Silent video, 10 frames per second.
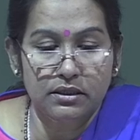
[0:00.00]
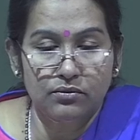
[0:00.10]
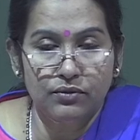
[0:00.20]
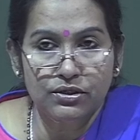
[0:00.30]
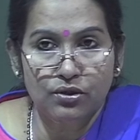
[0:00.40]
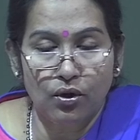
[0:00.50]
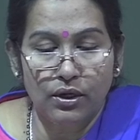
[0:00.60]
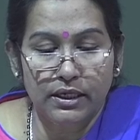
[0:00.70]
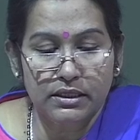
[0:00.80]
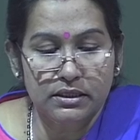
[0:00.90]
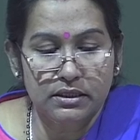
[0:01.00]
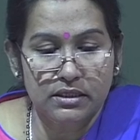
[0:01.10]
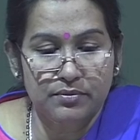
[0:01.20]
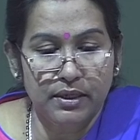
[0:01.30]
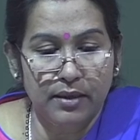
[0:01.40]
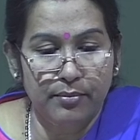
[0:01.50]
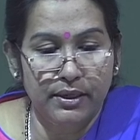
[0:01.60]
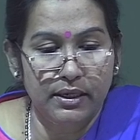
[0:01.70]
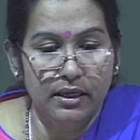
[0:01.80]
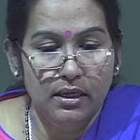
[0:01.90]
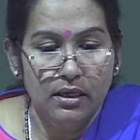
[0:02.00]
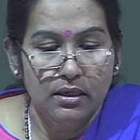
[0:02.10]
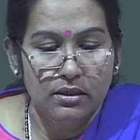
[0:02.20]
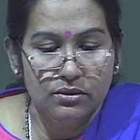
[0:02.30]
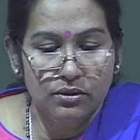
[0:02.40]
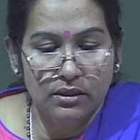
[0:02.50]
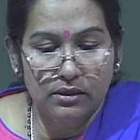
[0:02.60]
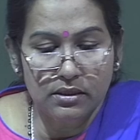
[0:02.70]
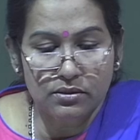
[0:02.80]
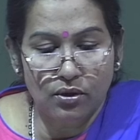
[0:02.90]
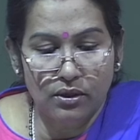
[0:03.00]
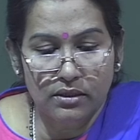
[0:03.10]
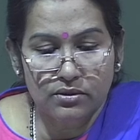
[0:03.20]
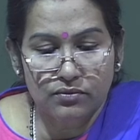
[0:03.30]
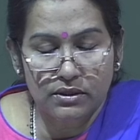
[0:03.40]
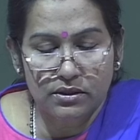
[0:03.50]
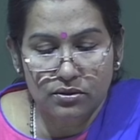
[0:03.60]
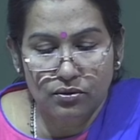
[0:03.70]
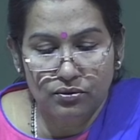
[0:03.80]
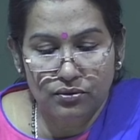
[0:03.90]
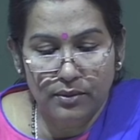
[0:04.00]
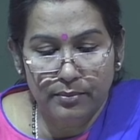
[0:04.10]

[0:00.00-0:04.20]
in which context it has been embedded. So, in this context, we will just go through a